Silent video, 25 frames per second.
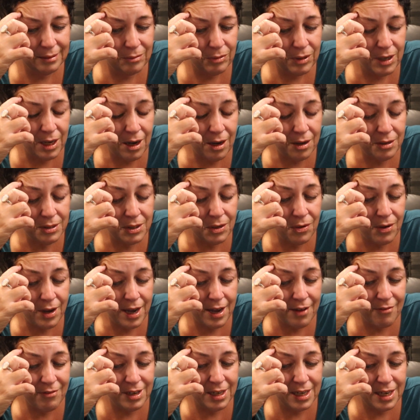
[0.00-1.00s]
we also
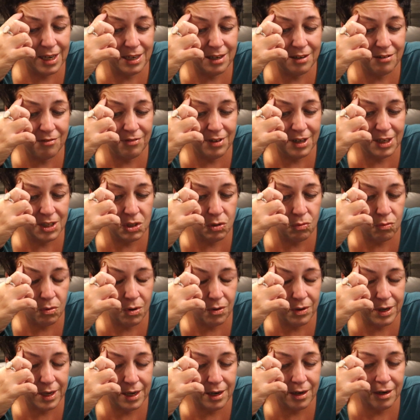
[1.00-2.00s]
have an
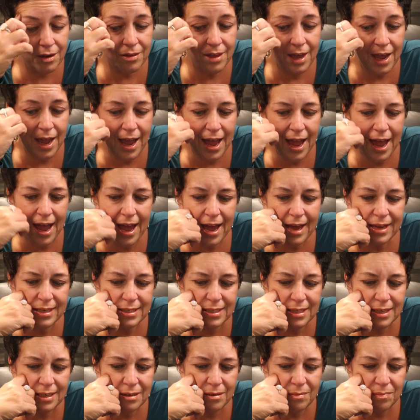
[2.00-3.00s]
individual here that
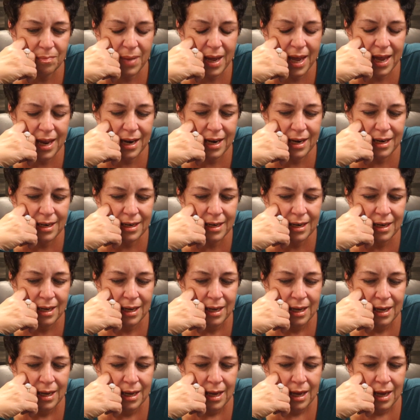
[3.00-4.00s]
hasn't been
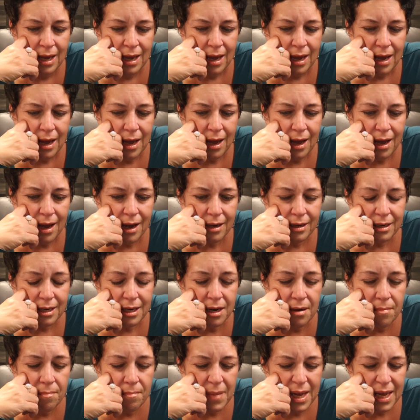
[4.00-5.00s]
uh,
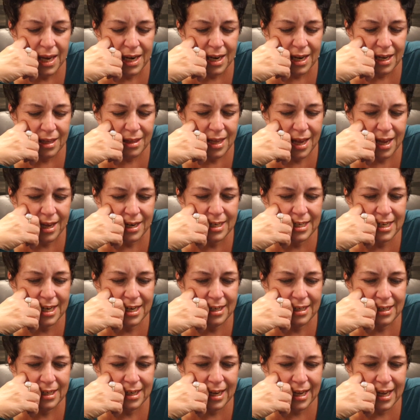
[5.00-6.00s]
committed. They
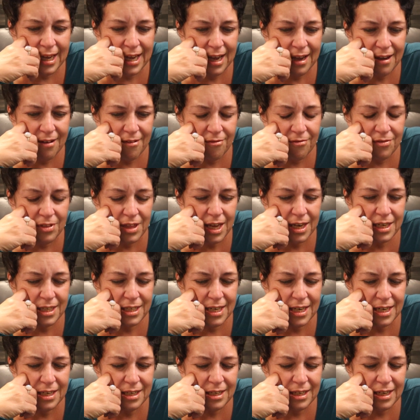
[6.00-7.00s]
didn't give. They
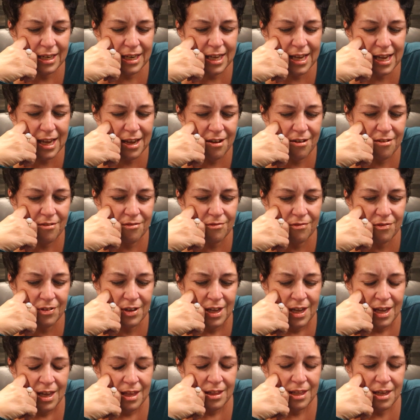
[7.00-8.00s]
didn't give.
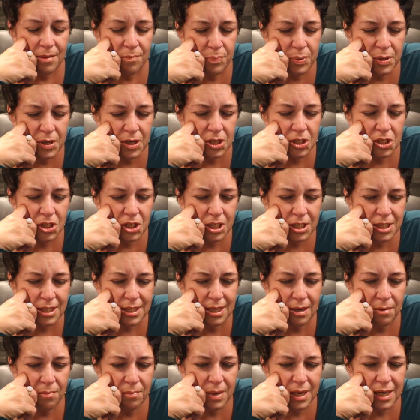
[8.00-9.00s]
They pushed
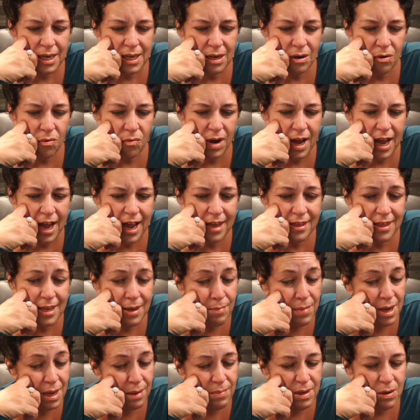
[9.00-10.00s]
somebody away.
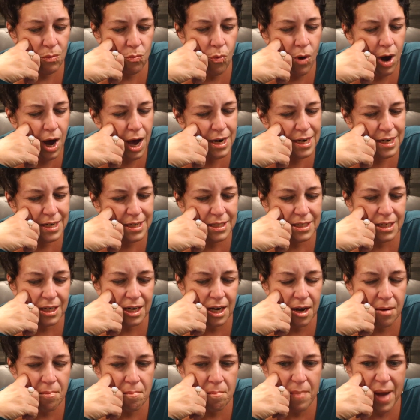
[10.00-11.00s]
They may be wanting to
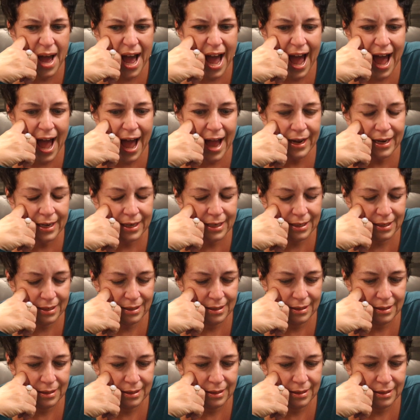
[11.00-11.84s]
come back.